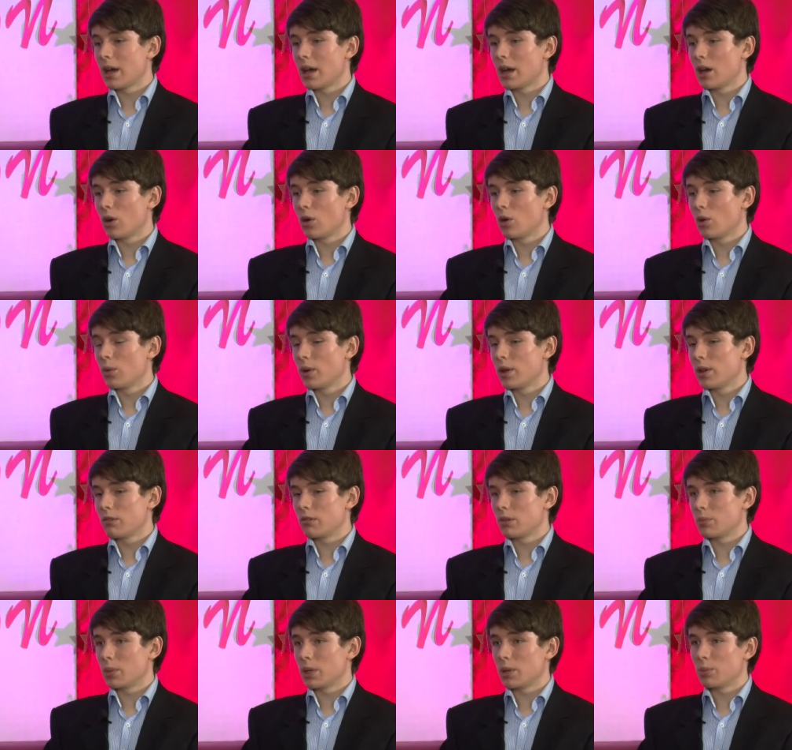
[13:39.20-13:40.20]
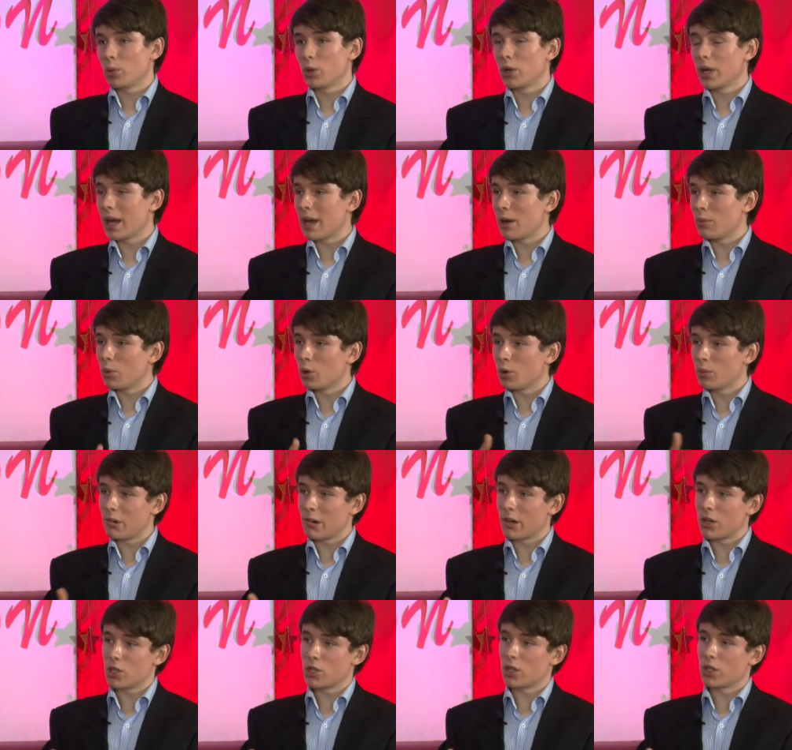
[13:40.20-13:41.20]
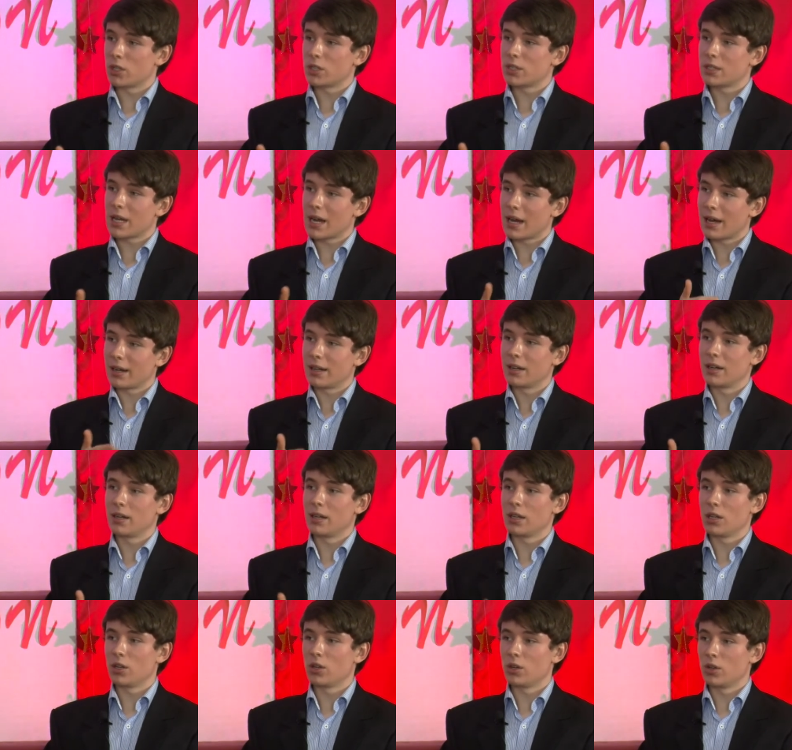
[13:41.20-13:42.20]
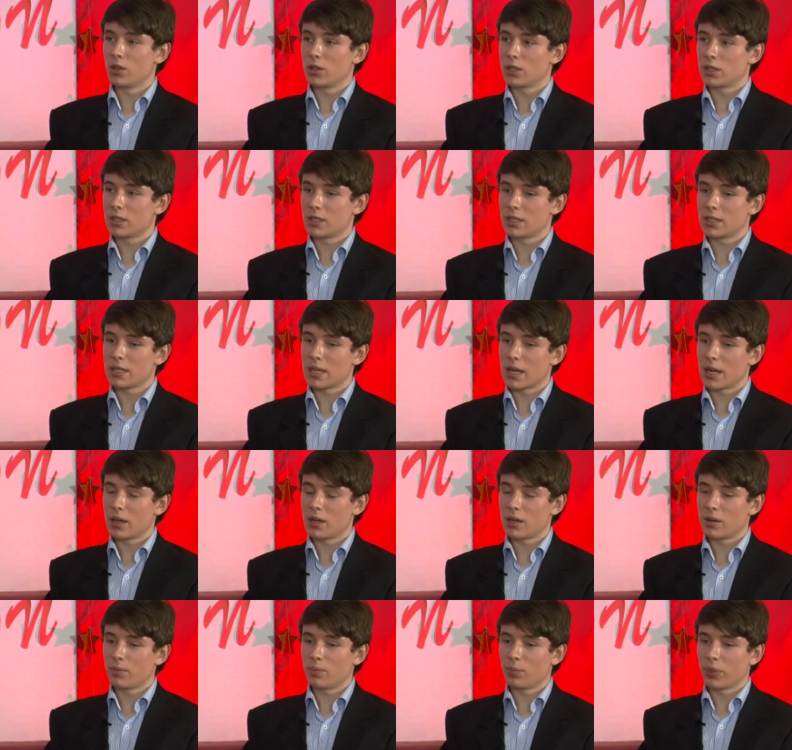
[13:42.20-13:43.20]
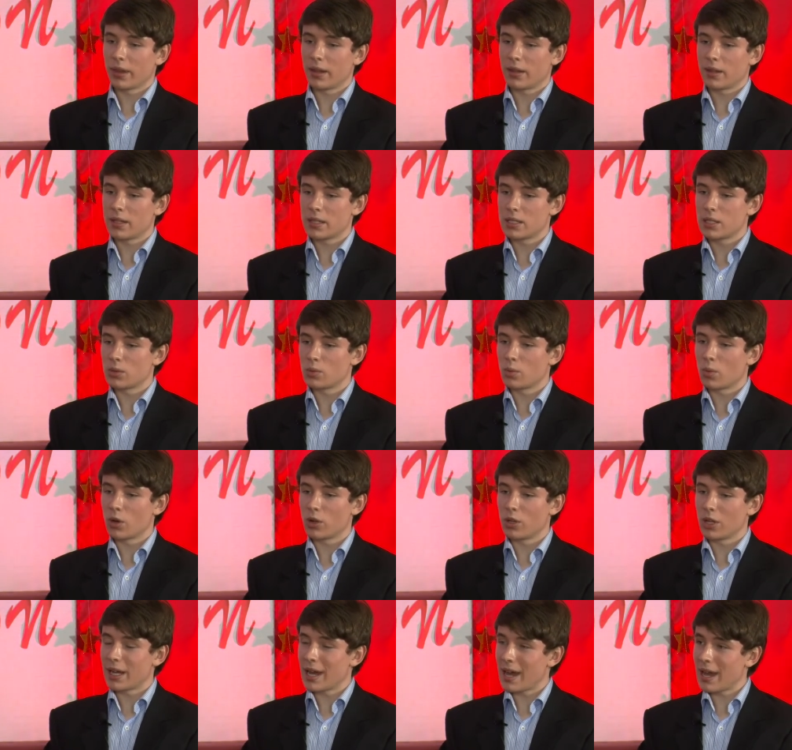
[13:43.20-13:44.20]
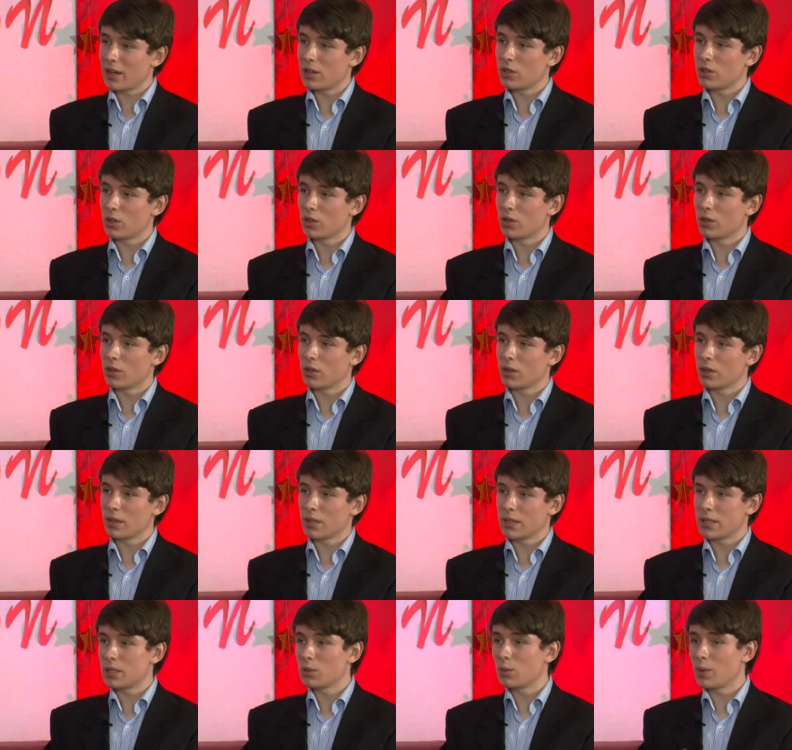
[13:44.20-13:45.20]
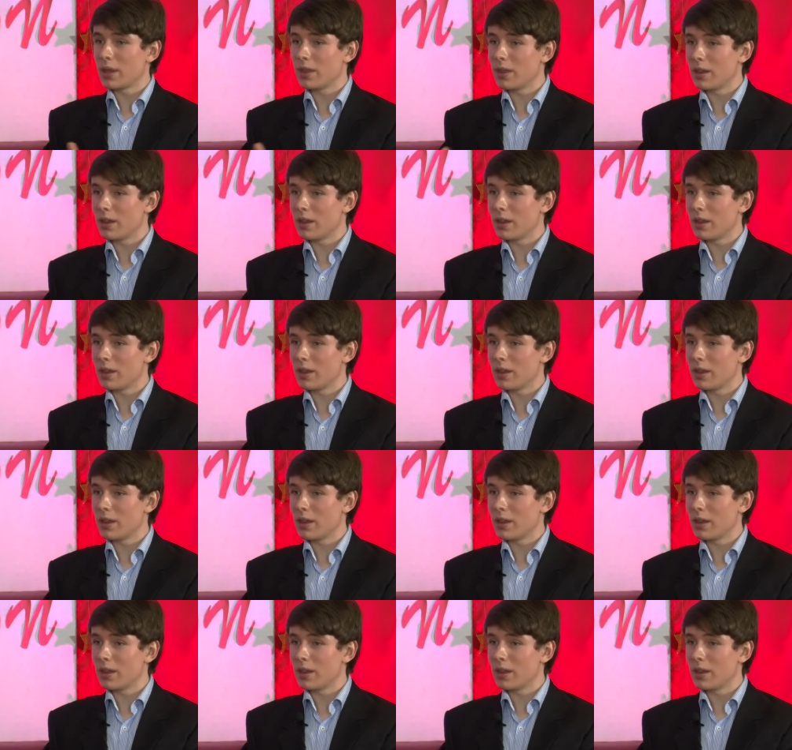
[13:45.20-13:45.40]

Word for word: Uh, or whether it be putting out more brochures targeted at youths to say, this is what you can do, this is when